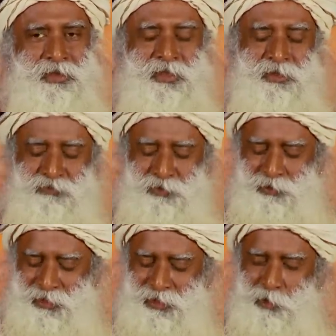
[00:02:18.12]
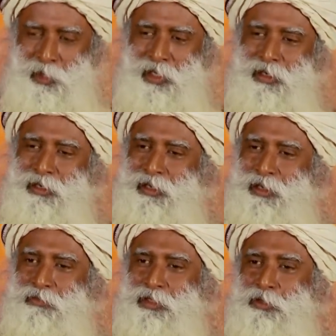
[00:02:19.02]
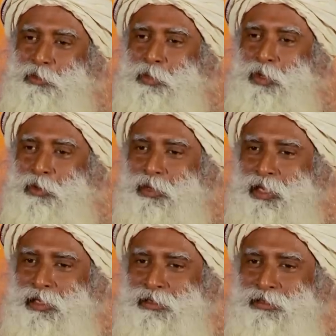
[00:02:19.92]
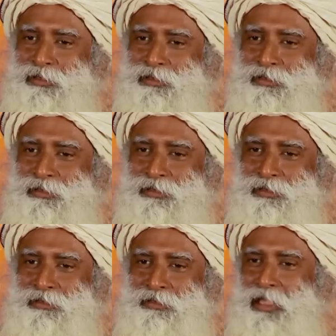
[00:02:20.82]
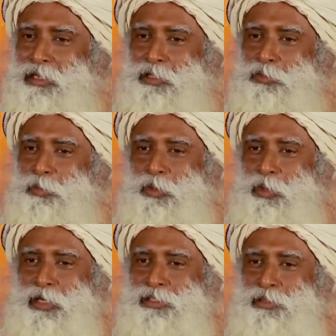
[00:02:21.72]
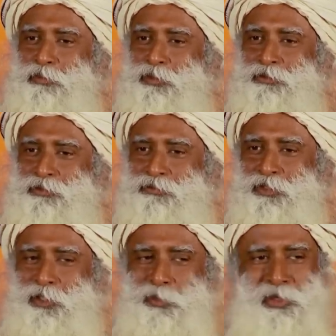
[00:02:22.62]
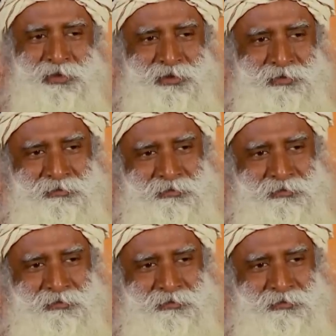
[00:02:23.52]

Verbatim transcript: If you could eat well and everything would be okay, then it would be very simple to feed the world.